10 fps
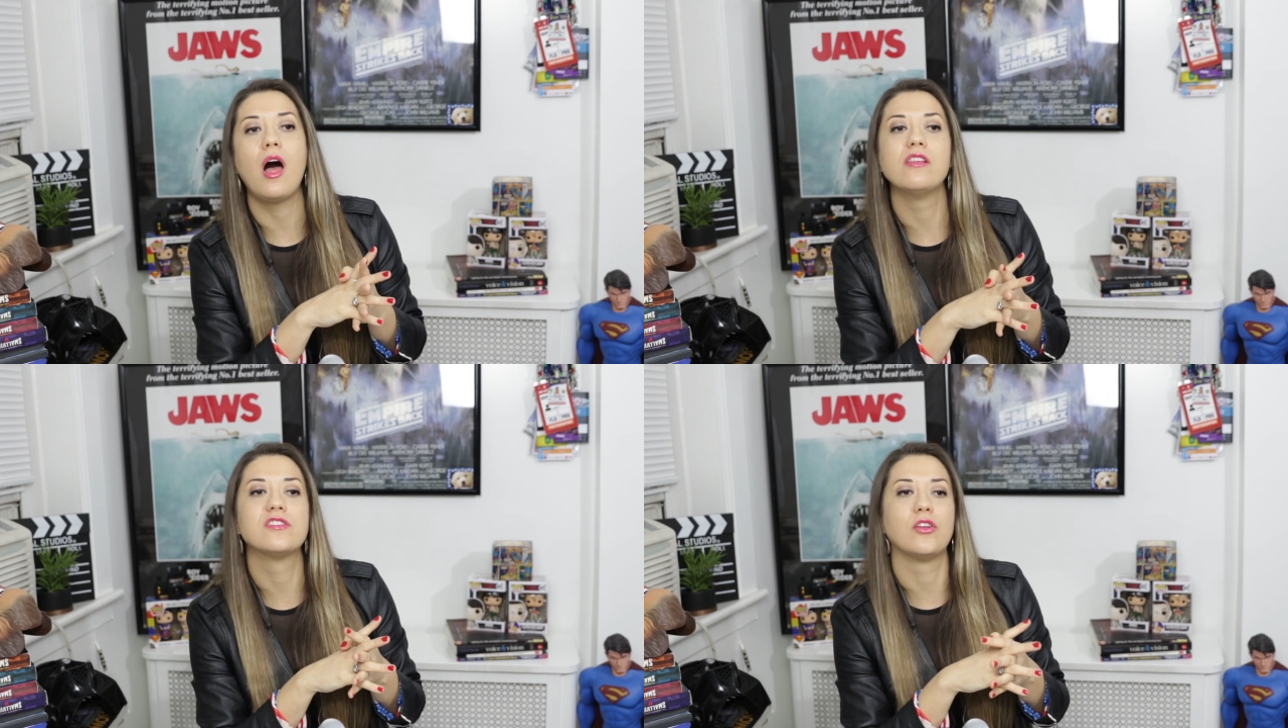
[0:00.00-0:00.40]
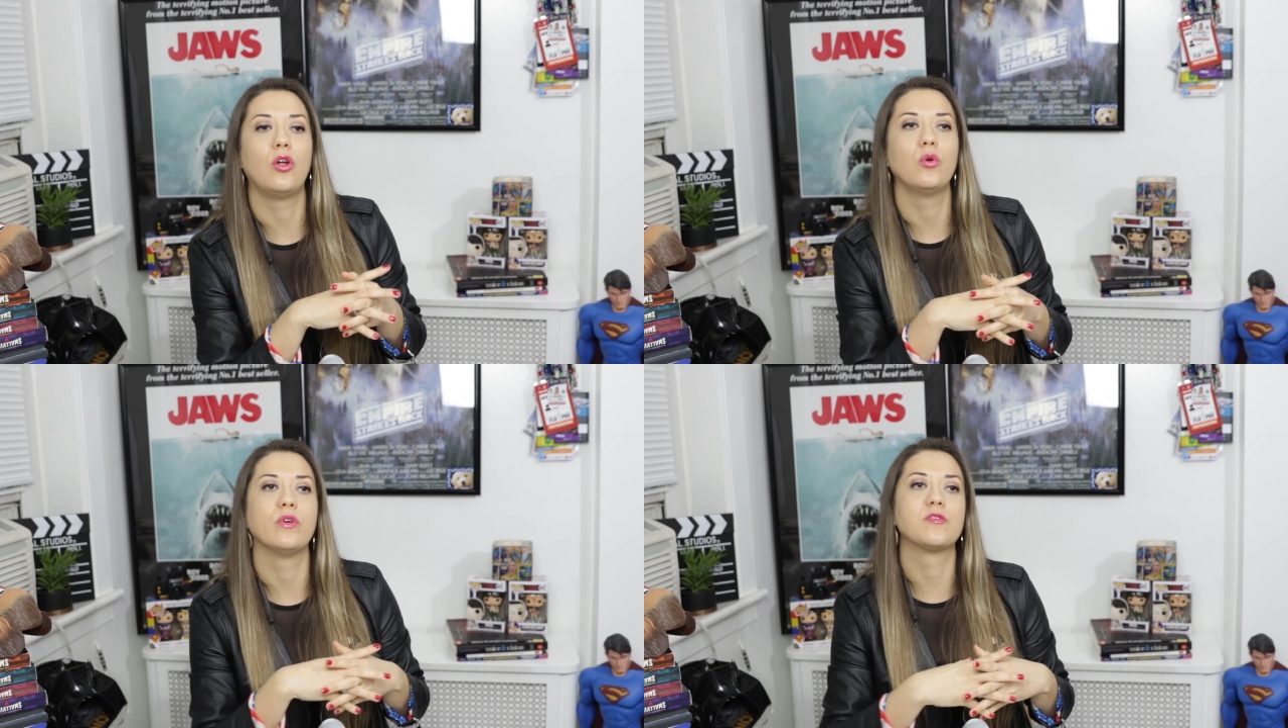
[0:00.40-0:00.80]
Han
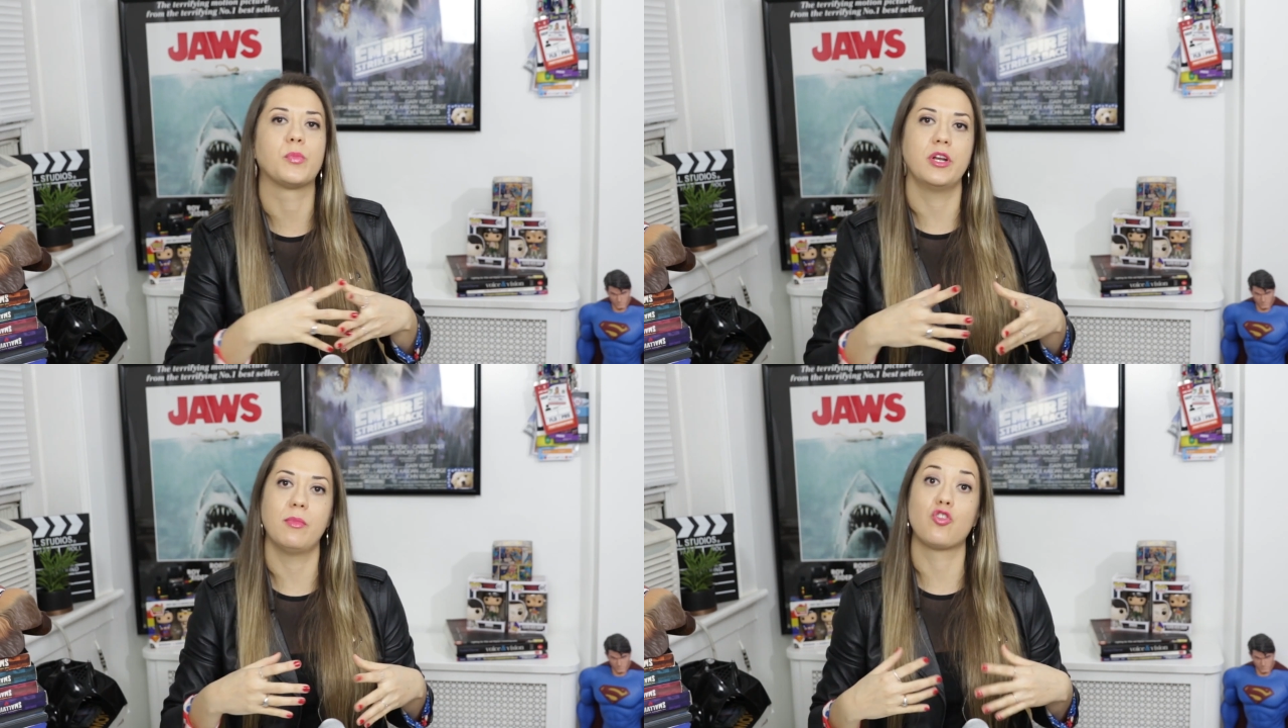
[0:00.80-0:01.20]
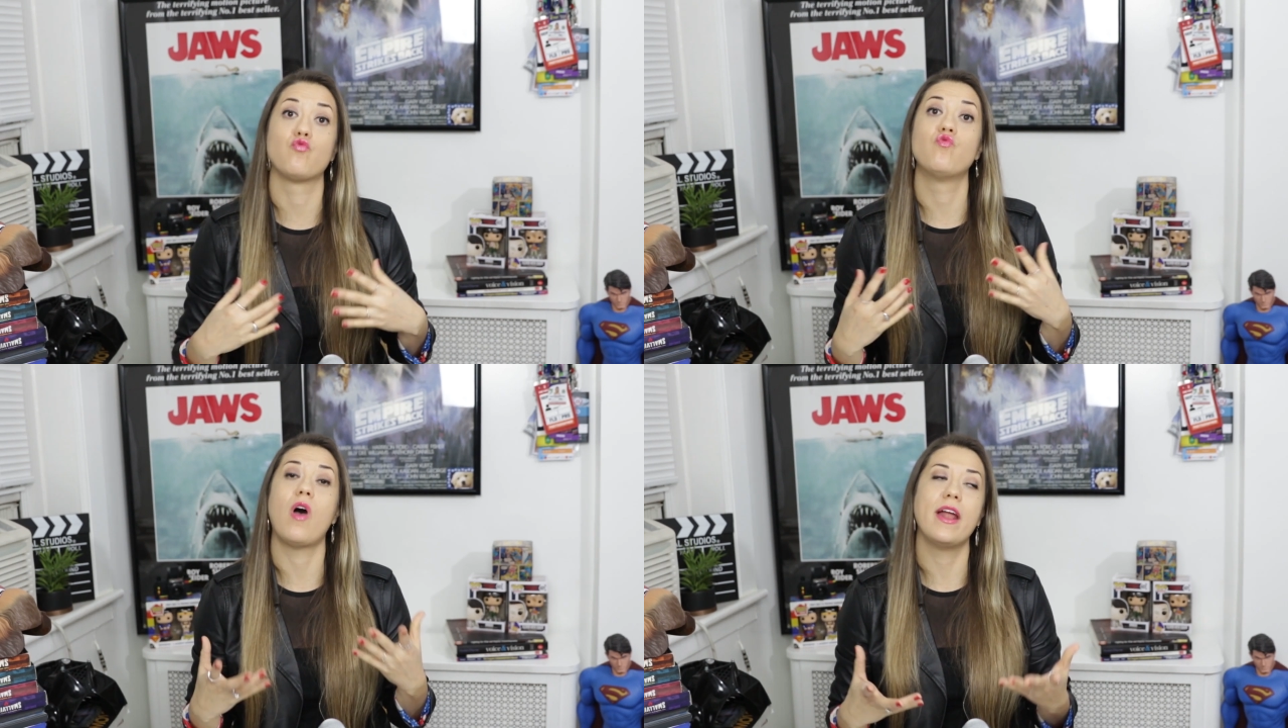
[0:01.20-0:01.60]
Solo was pretty much
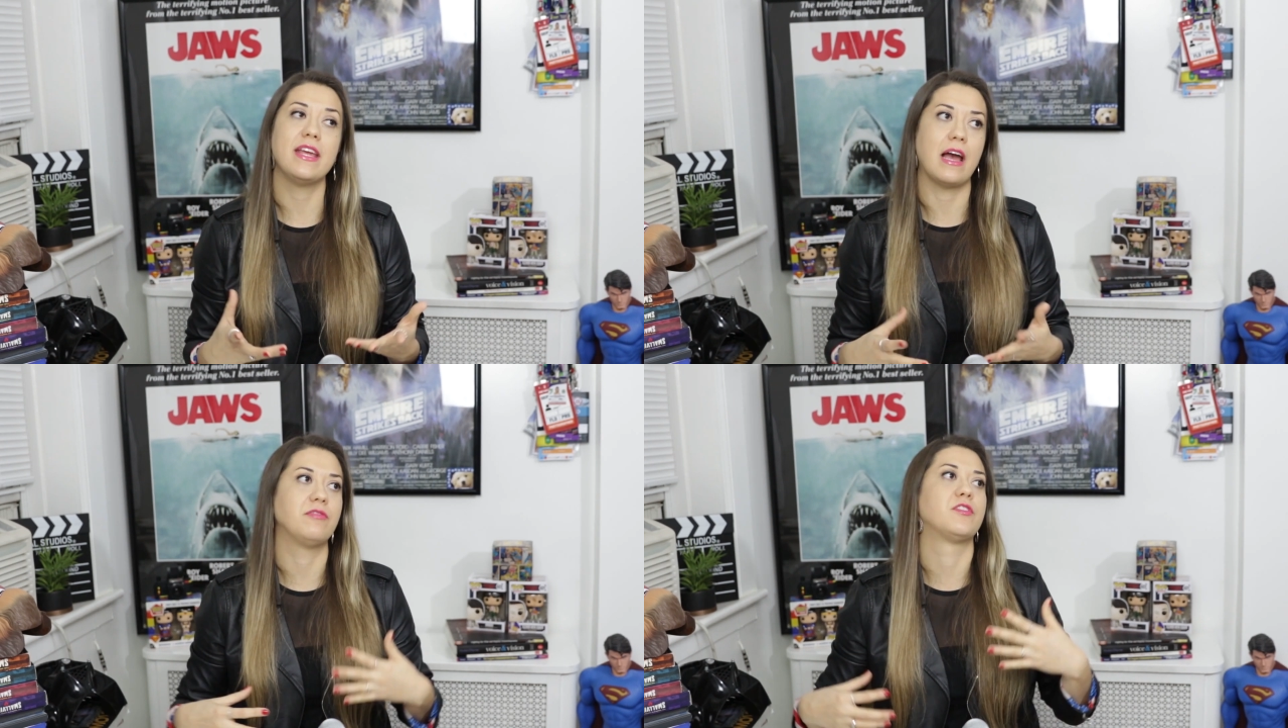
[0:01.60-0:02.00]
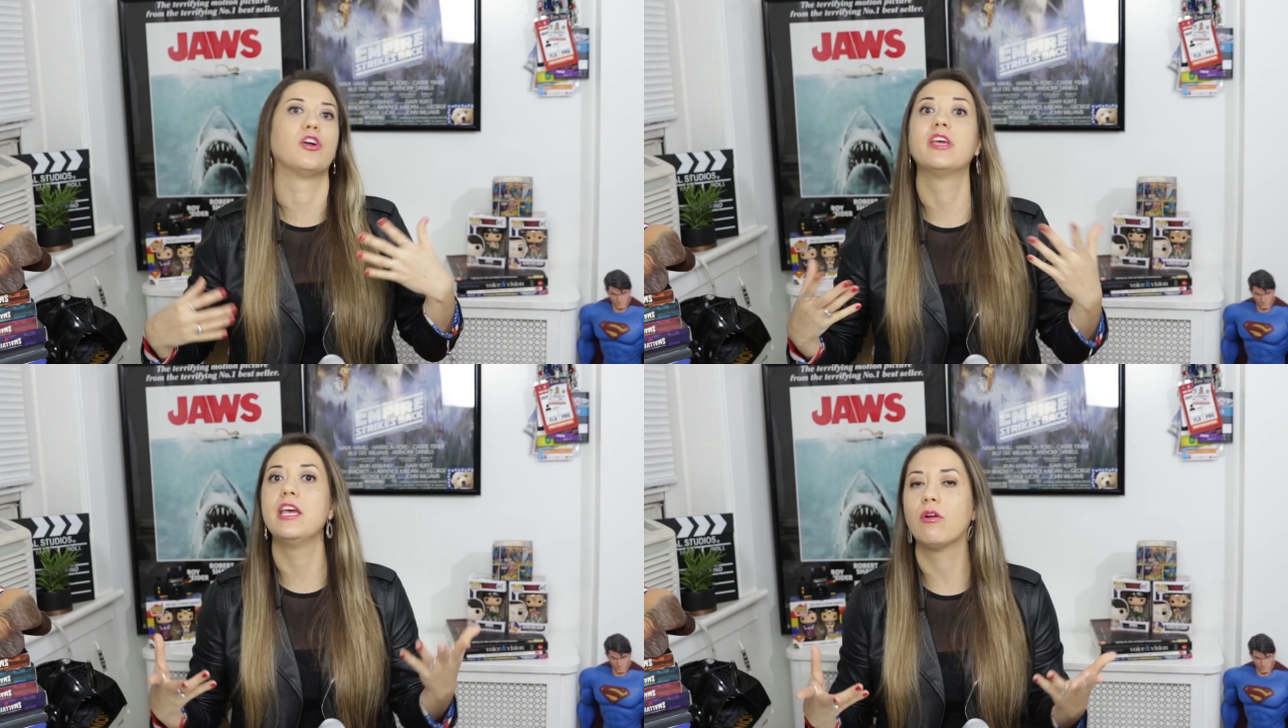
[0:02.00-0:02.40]
running
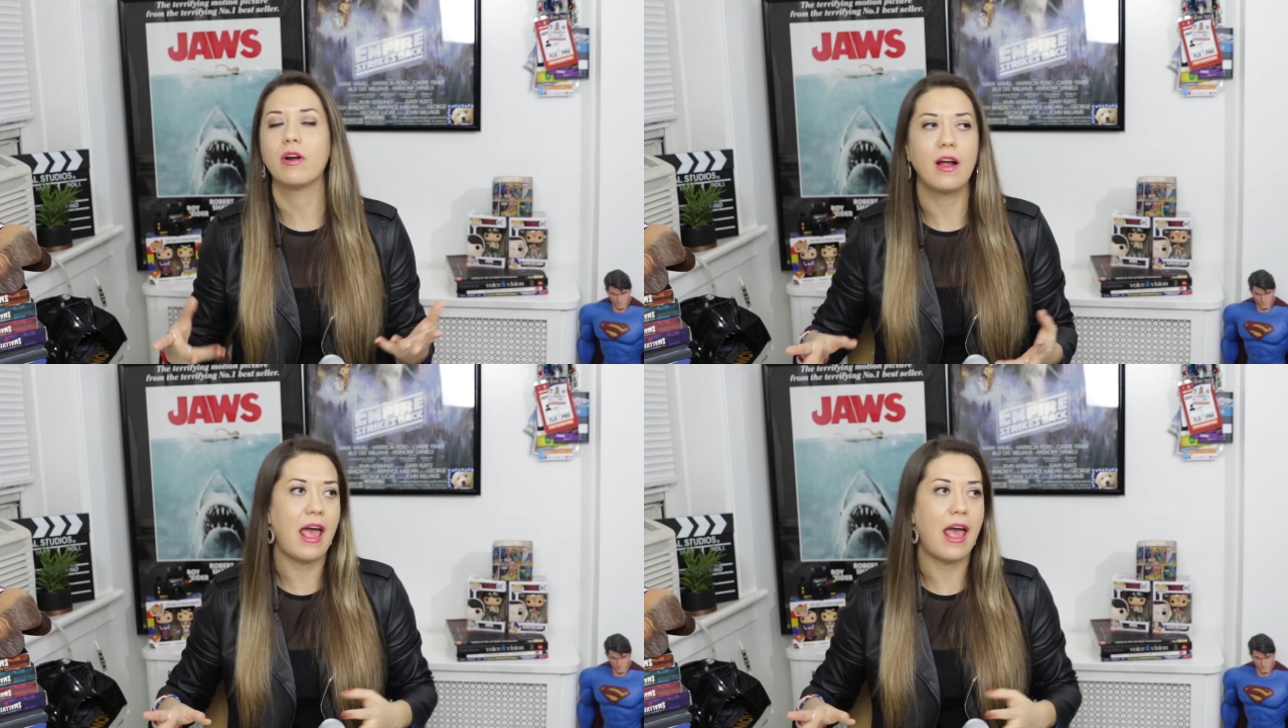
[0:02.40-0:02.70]
after Kira.